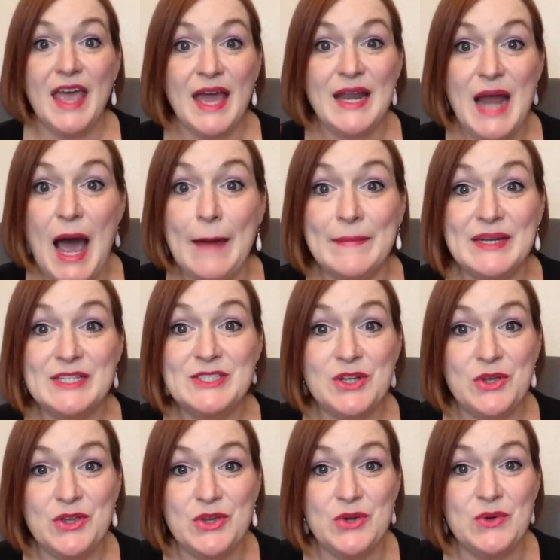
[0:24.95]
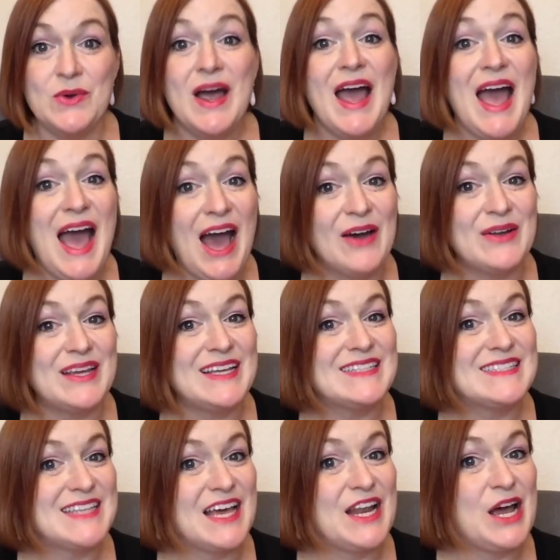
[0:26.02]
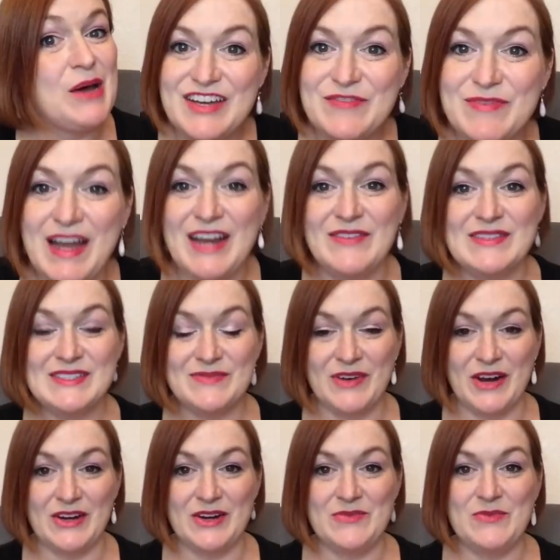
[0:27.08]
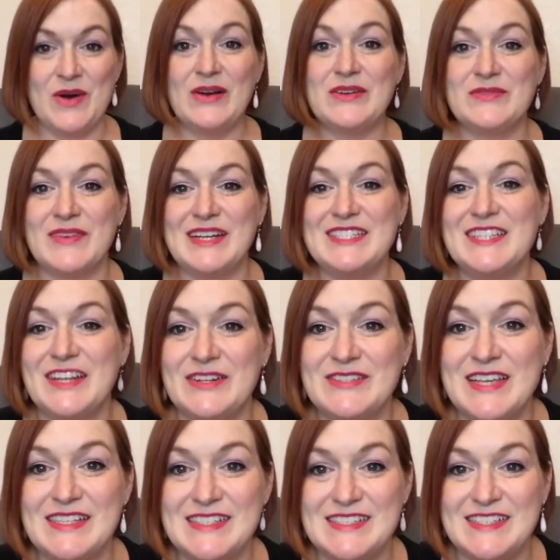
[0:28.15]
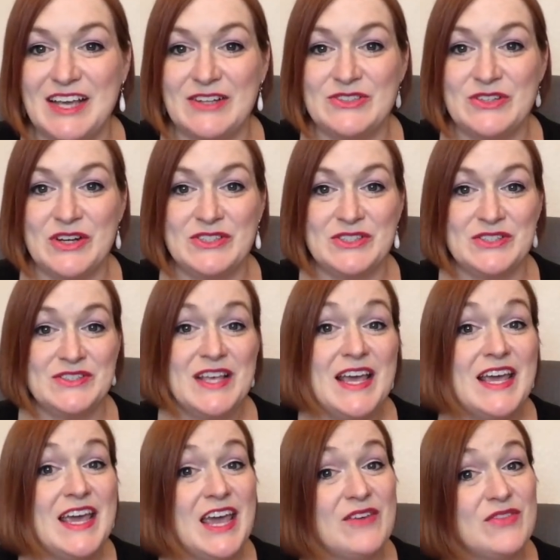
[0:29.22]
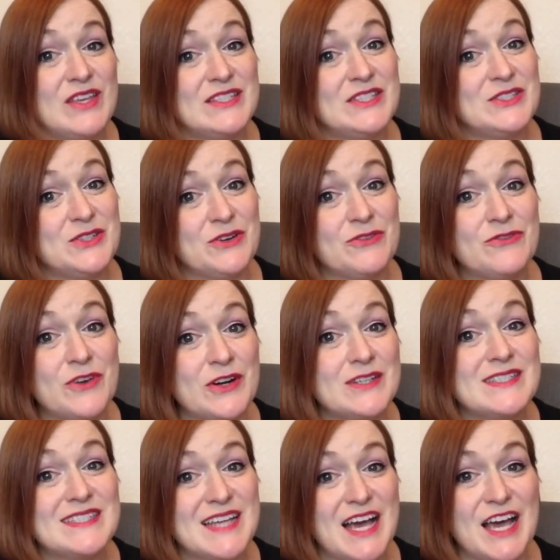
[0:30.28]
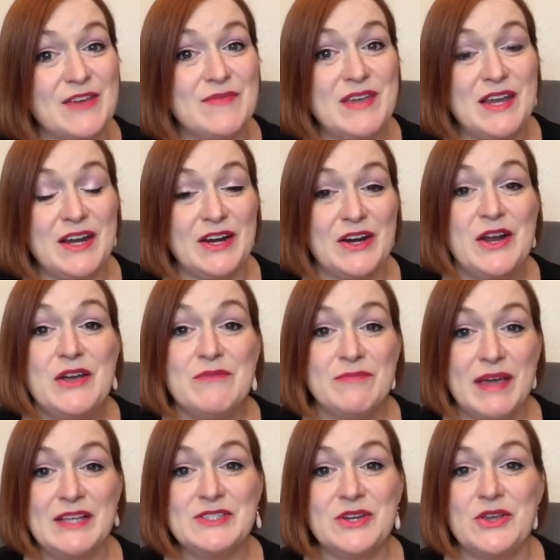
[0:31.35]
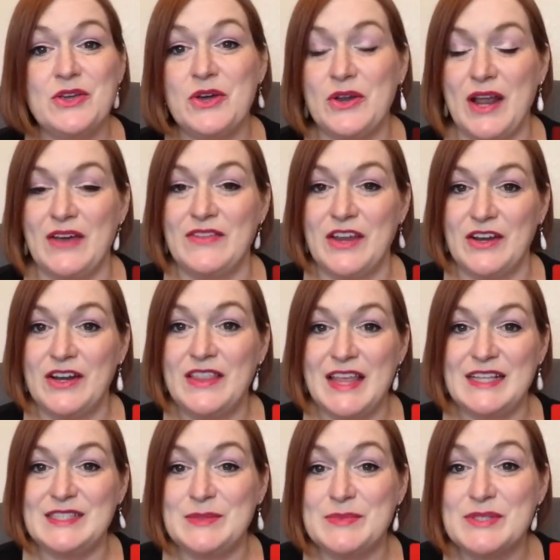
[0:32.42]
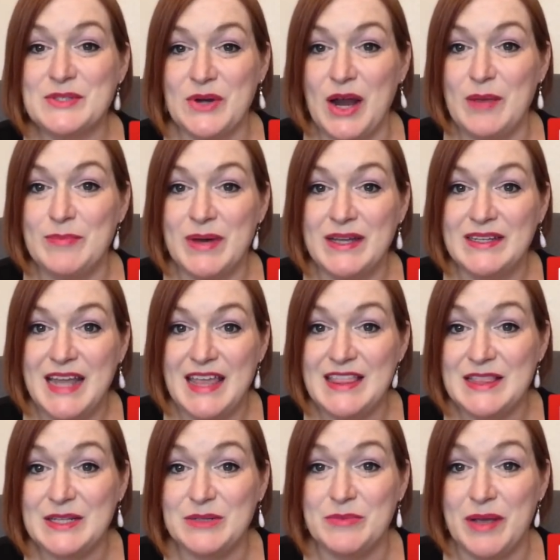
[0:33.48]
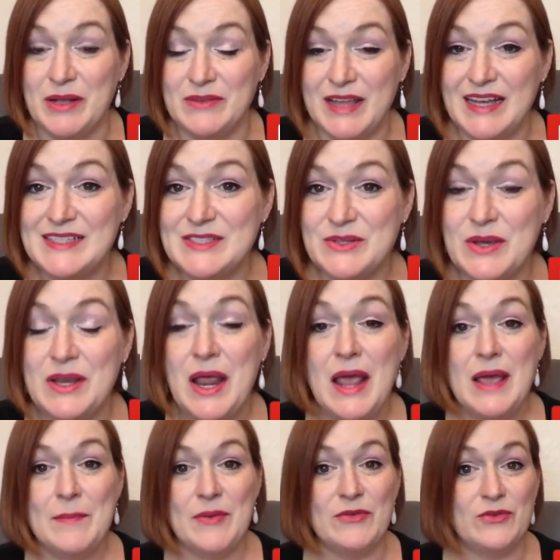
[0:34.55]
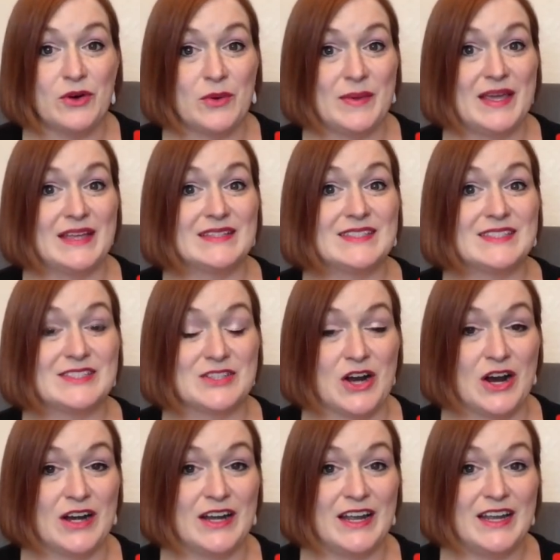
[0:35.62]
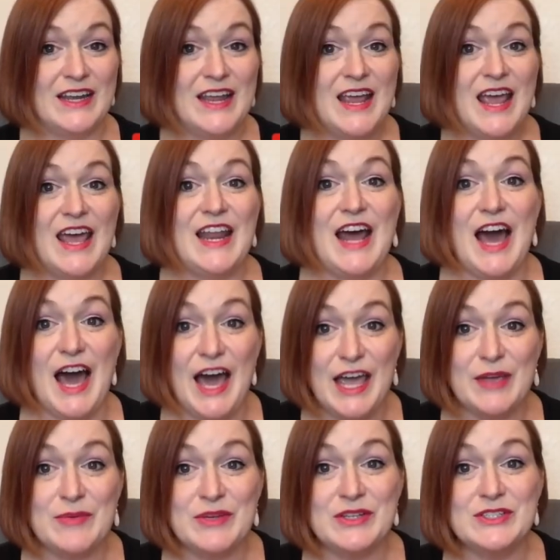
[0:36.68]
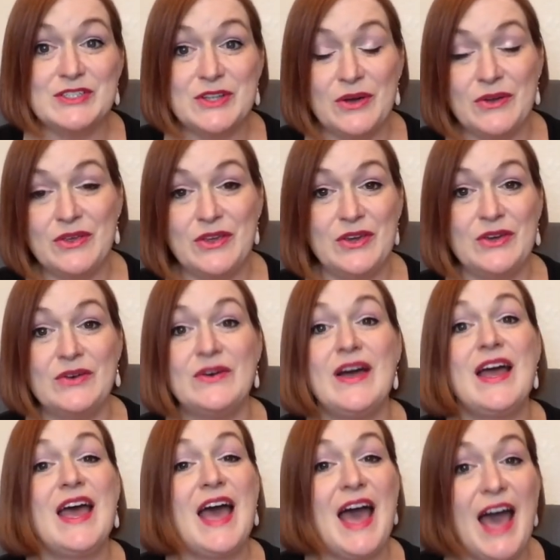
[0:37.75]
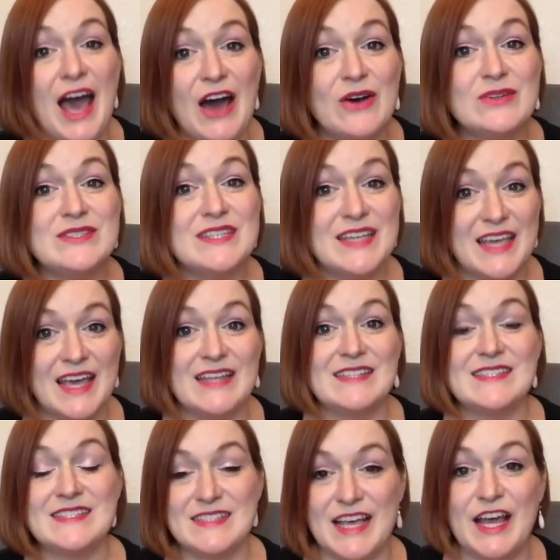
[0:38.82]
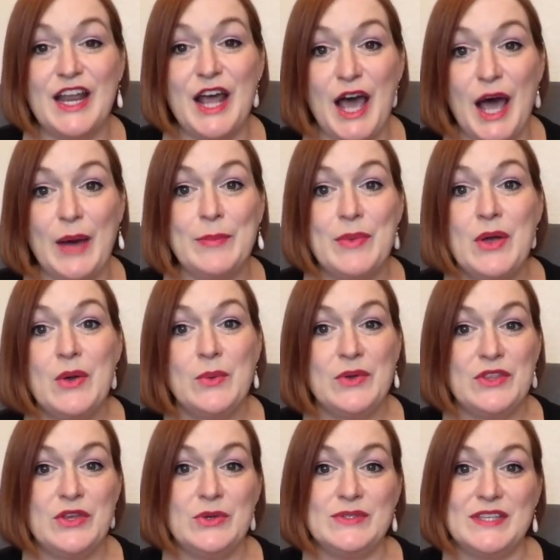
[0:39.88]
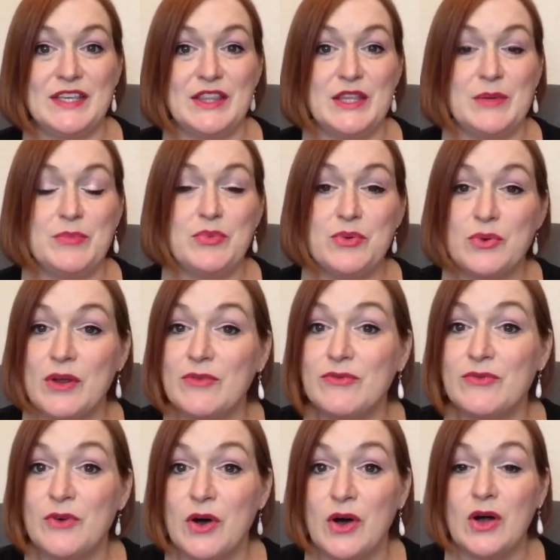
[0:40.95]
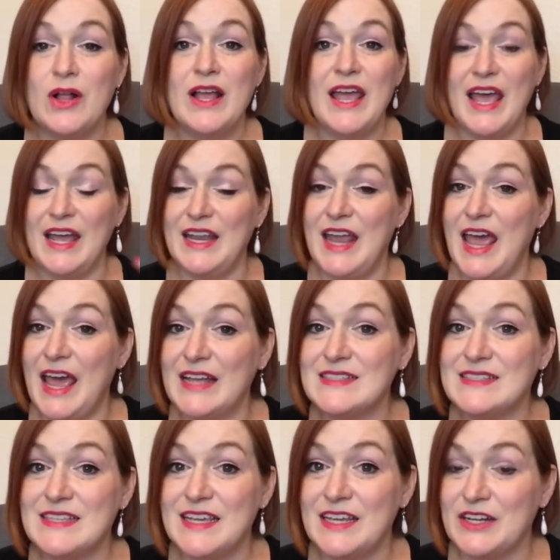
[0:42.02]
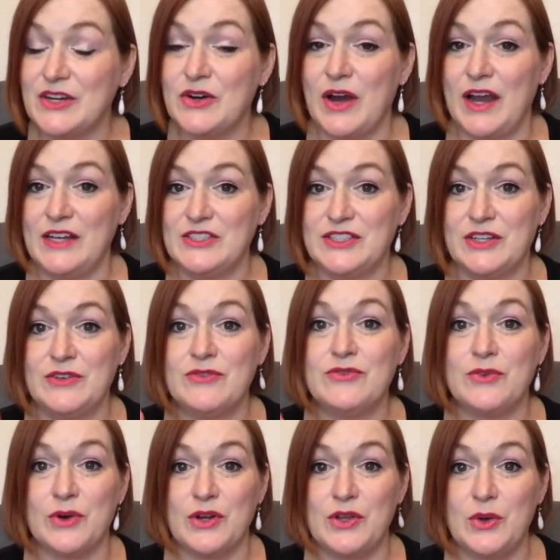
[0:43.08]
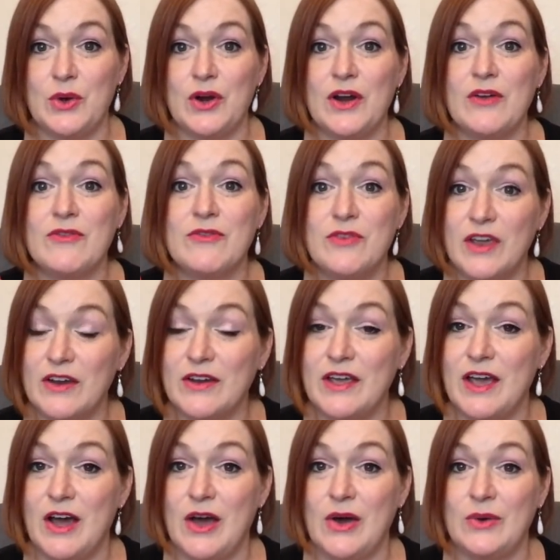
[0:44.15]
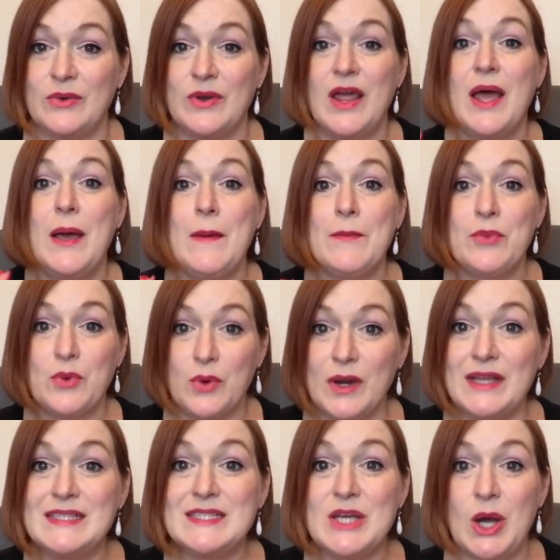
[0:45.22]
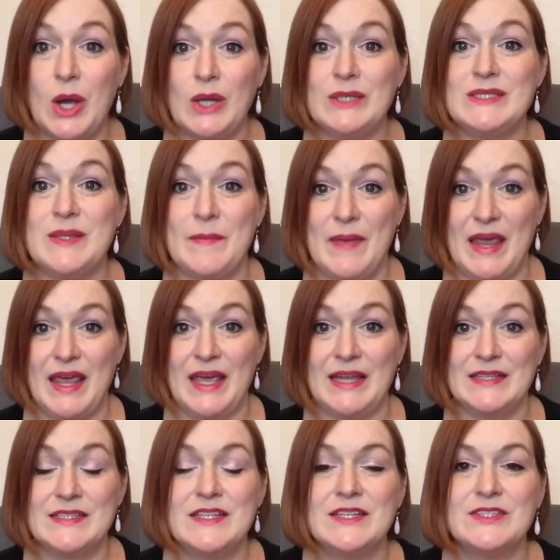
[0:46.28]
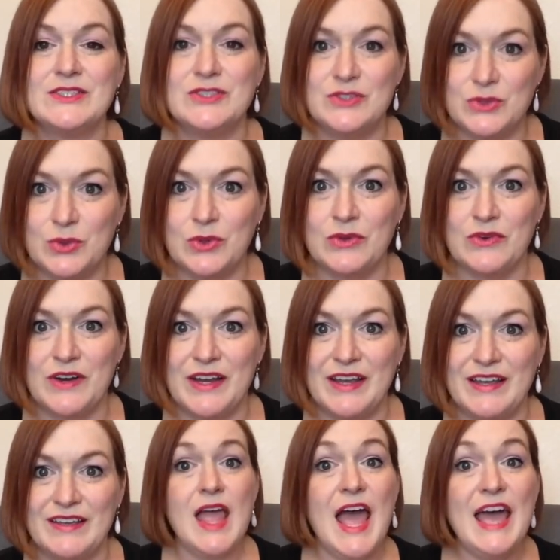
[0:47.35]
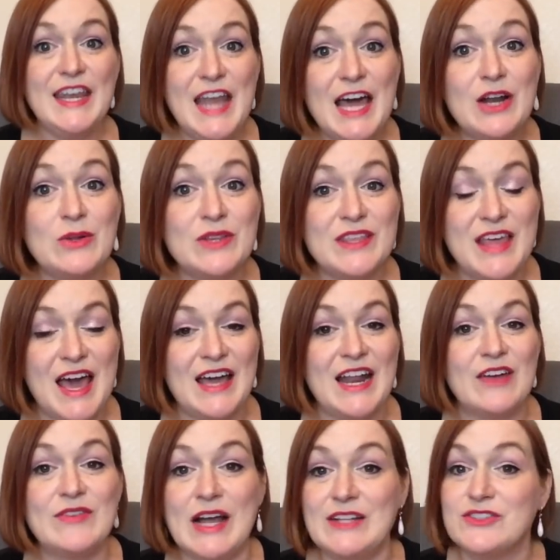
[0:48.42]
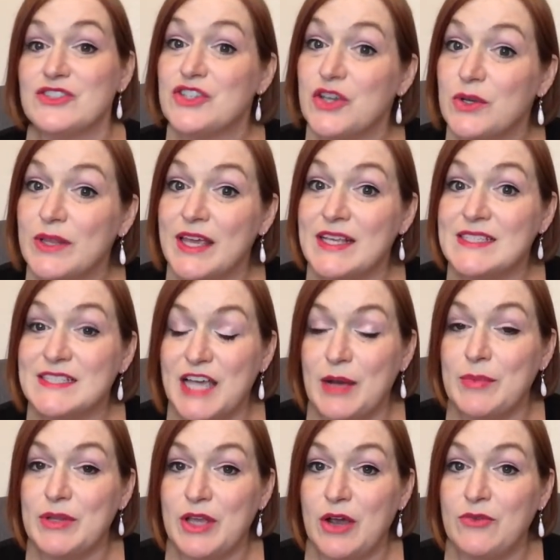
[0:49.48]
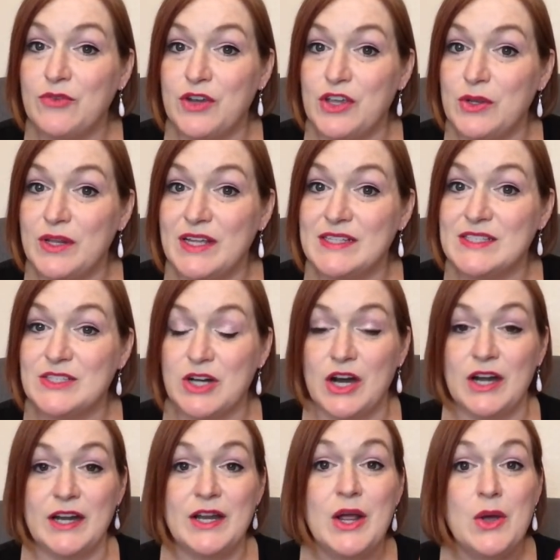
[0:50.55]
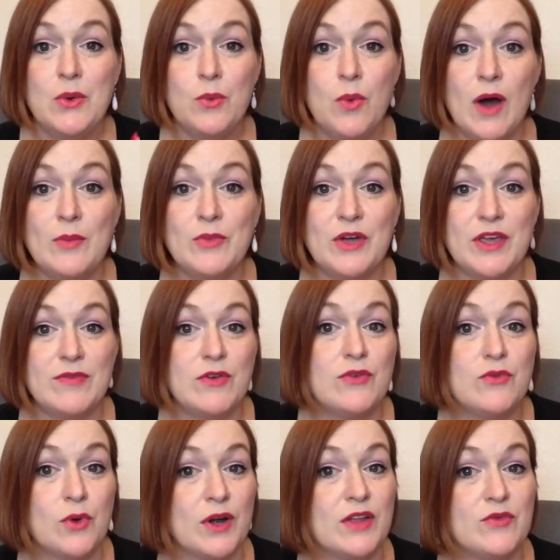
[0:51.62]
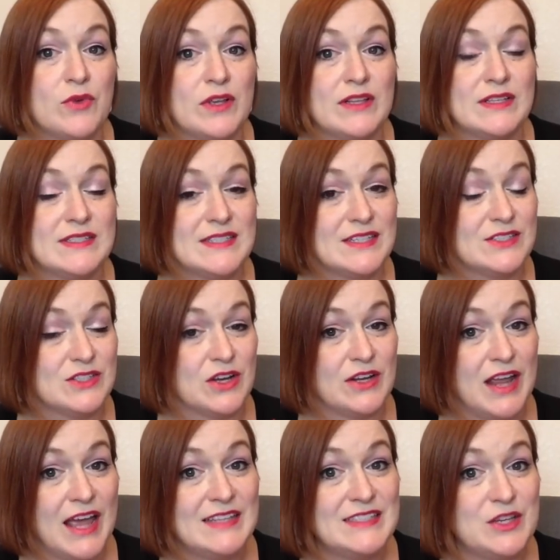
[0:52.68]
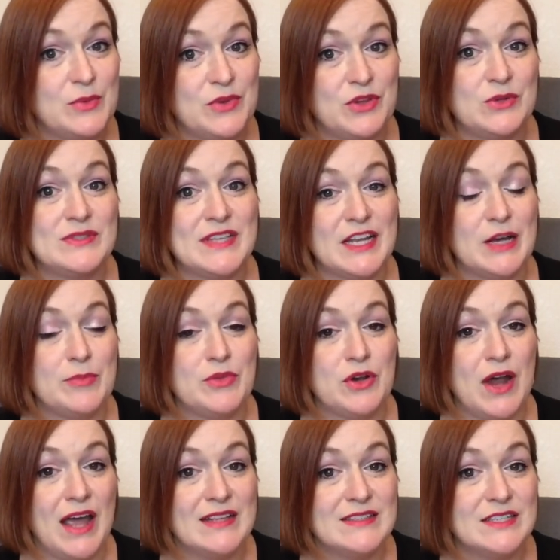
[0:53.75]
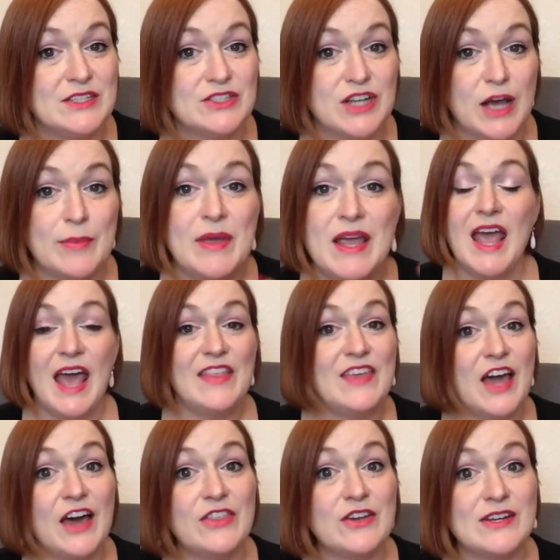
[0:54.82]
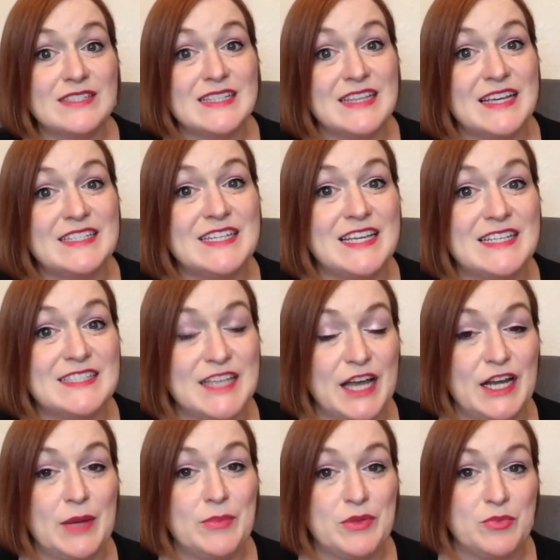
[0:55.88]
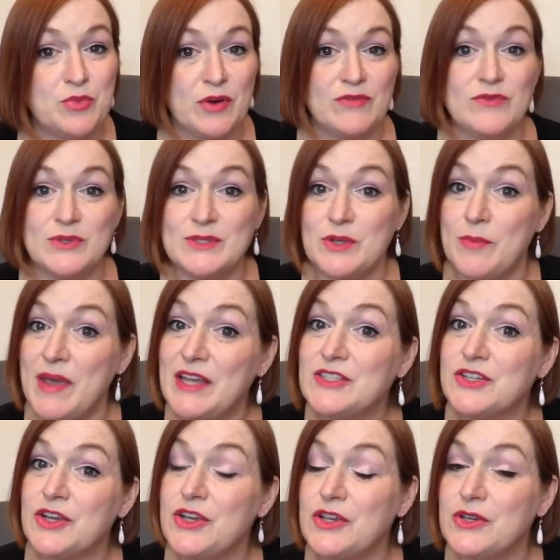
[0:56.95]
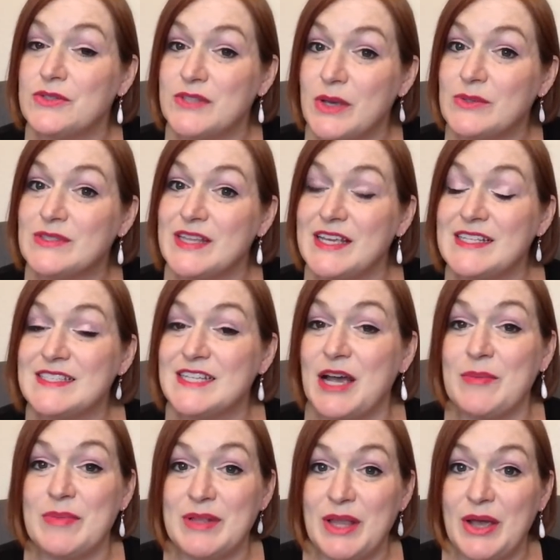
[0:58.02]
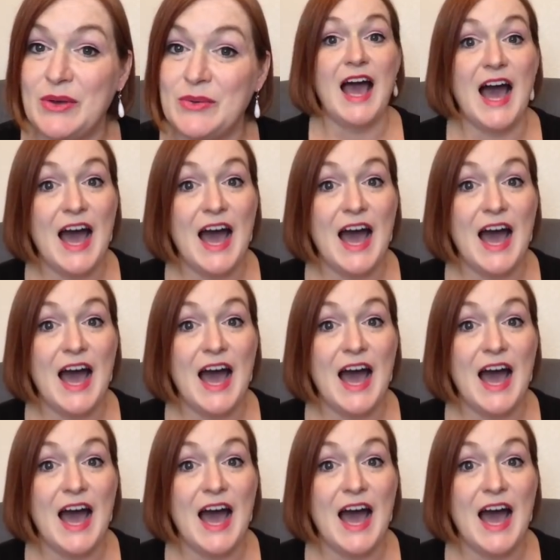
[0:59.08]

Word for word: And I'm going to show you how to get set up. My name is Margaret. Welcome to my channel, Texas Gal Treasures. If this is your first time here, make sure you go down there and hit that subscribe button and the little bell next to it before we get started. And I'm going to show you how to get set up with using the Printful and Etsy integration for your very own print-on-demand jewelry. And not only that, I've got two links down below for you to get started. One will give you 40 free listings on Etsy when you set up your Etsy shop, and the other is a link to get signed up with Printful. So make sure you use those links down below.